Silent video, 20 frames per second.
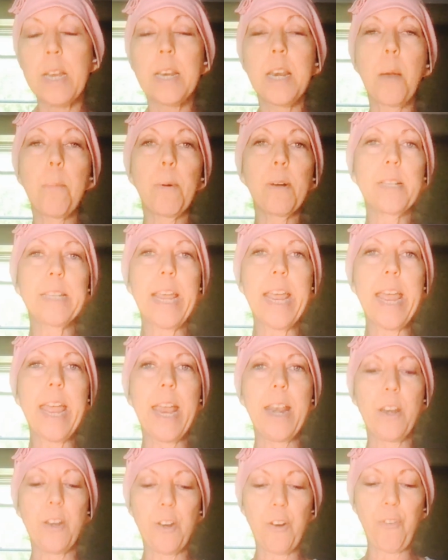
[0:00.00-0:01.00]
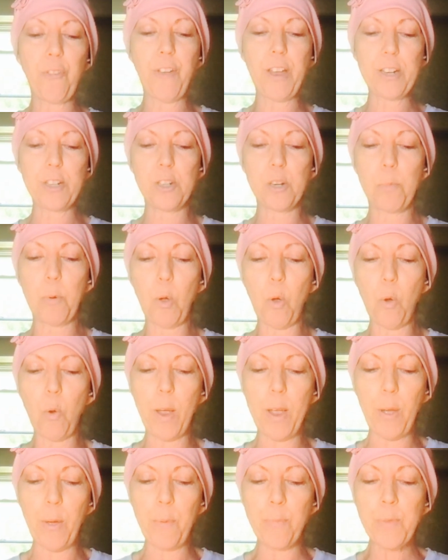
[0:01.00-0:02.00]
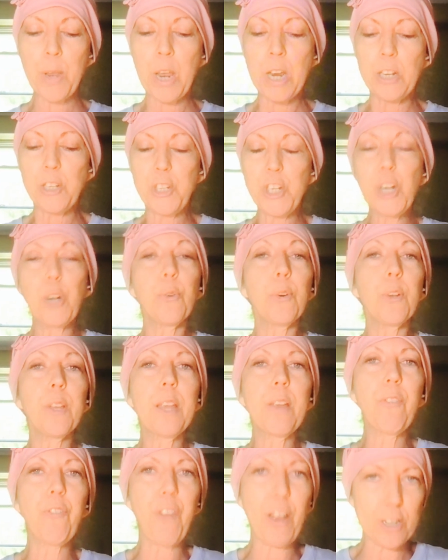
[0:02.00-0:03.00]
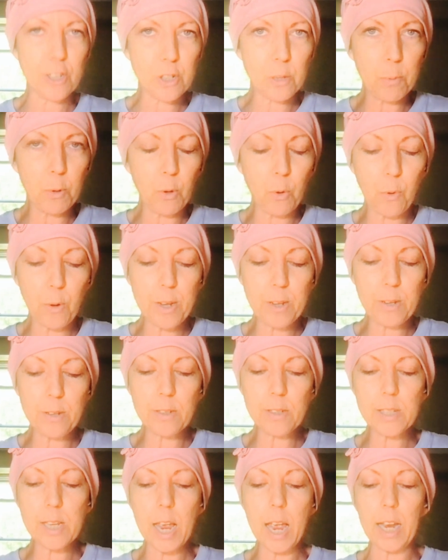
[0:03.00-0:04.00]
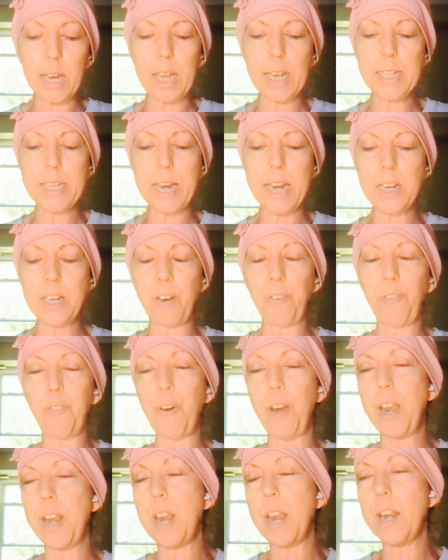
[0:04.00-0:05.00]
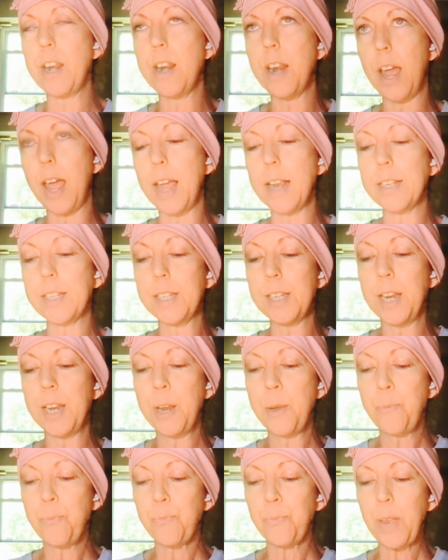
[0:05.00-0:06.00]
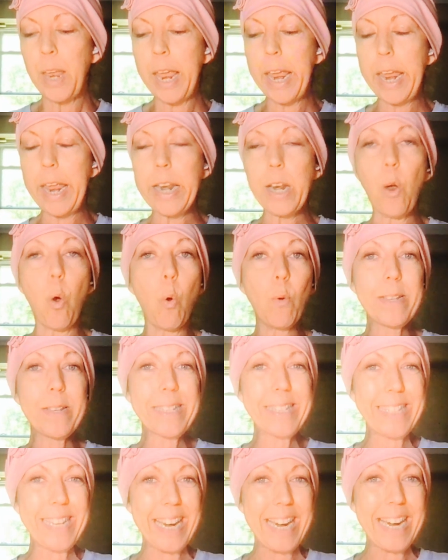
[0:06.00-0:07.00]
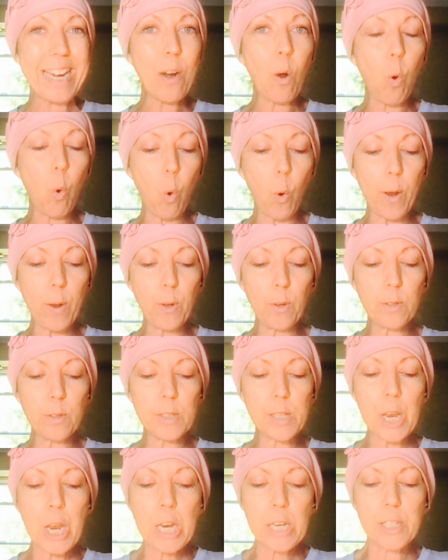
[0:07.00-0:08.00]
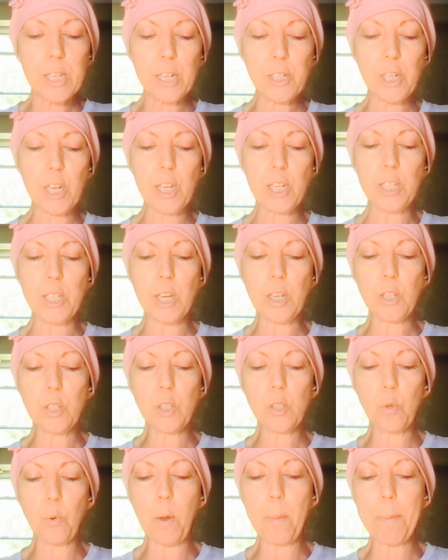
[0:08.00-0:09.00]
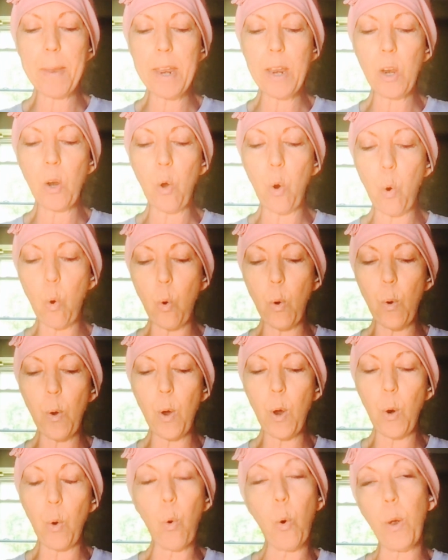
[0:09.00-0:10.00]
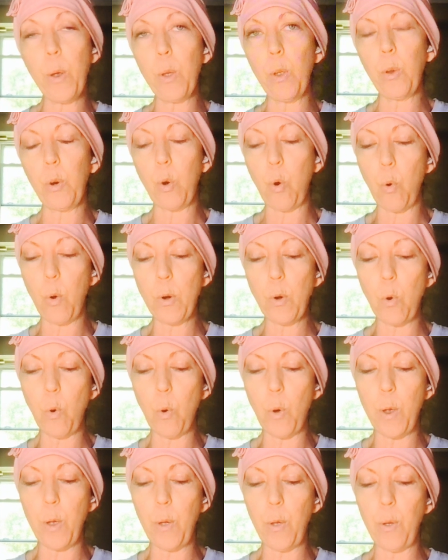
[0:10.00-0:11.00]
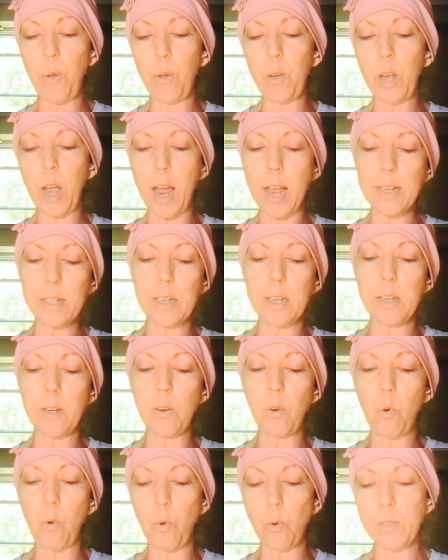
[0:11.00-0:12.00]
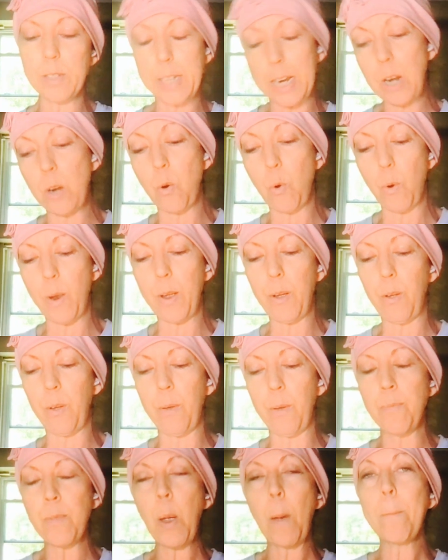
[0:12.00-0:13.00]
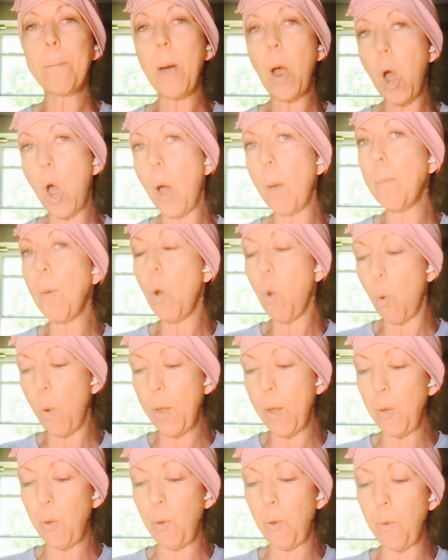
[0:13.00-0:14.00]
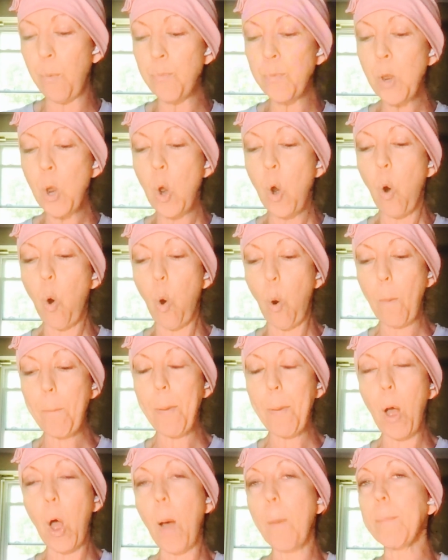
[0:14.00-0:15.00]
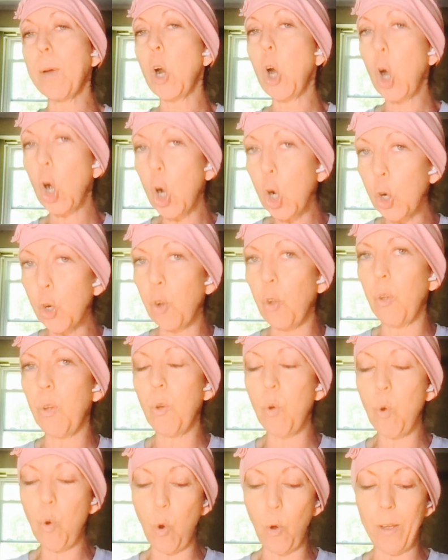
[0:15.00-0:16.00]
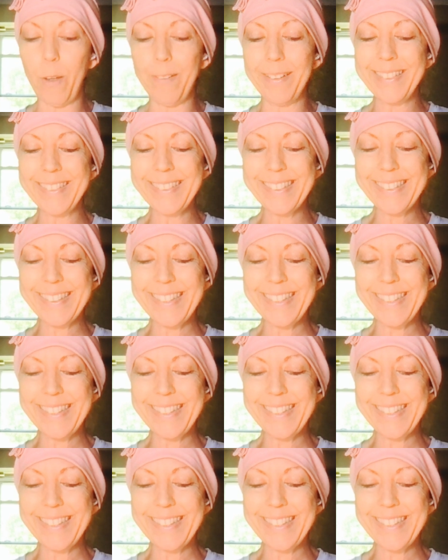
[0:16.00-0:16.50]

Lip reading: Number 10, your vegetable oil. Generally, vegetable oils contain different nut and seed oils, such as soybean oil, corn oil, cotton seed oil, palm oil, or palm kernel oil.